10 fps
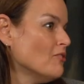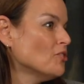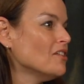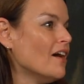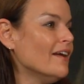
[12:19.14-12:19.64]
I've
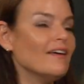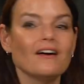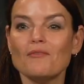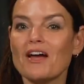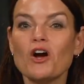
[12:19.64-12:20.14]
learned a lot.
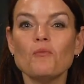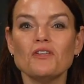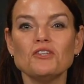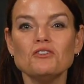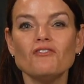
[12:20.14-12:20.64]
I hope
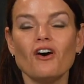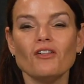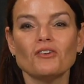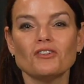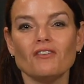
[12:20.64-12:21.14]
that you've
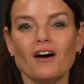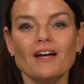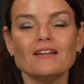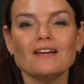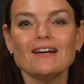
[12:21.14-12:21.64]
all learned a
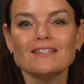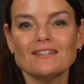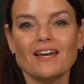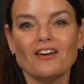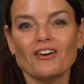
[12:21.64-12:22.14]
lot
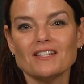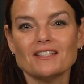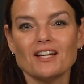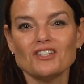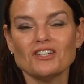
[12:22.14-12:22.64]
today in our
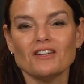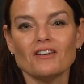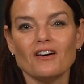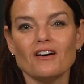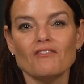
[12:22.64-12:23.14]
discussion
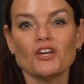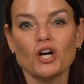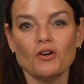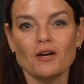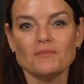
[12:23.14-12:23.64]
of the
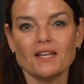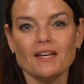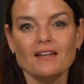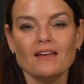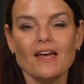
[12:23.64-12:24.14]
code
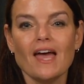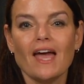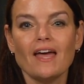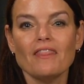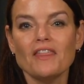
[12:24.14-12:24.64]
update,
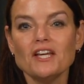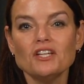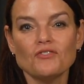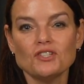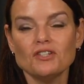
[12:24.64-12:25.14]
and thank
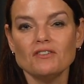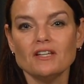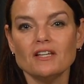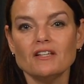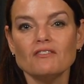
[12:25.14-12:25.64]
you for
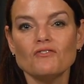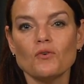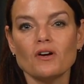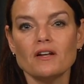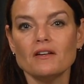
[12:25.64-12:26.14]
tuning in
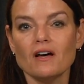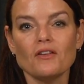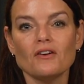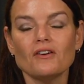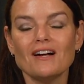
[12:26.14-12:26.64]
for
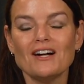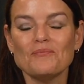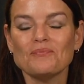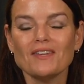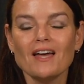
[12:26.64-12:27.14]
another
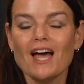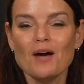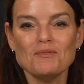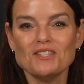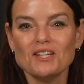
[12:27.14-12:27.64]

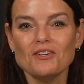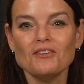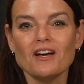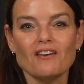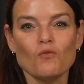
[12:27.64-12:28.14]

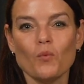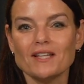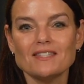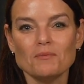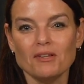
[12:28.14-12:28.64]
episode of
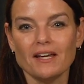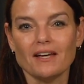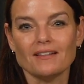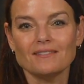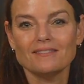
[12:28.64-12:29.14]
What's the
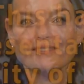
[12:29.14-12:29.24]
Plan?